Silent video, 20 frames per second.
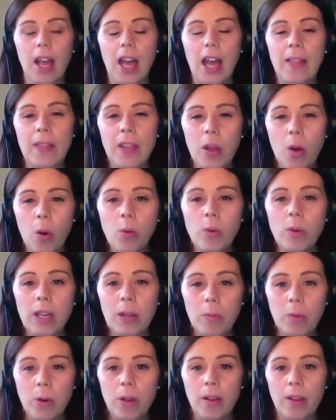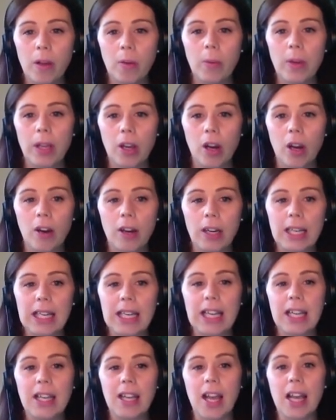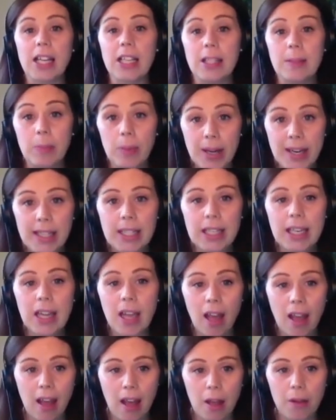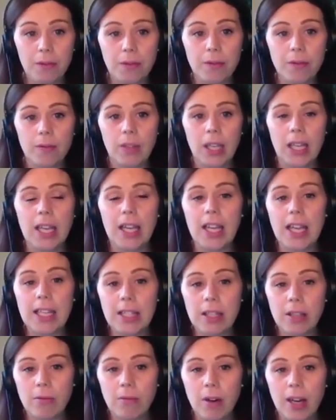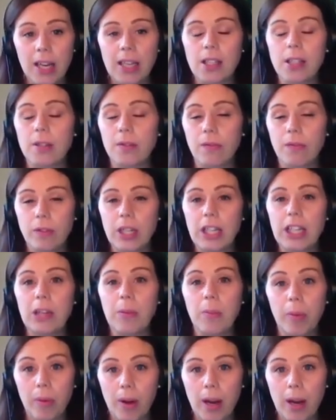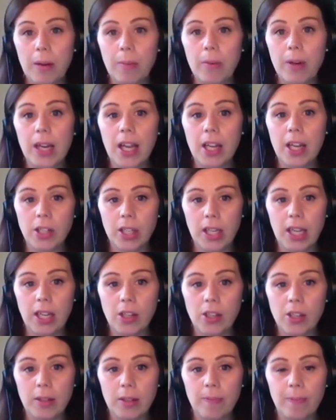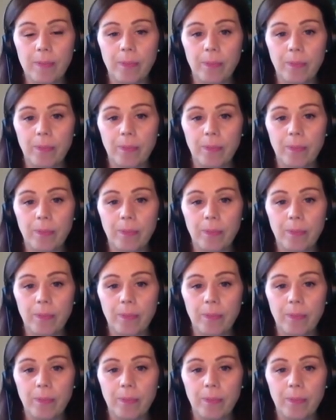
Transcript: And the only one that we currently expressly have is the right to free primary education.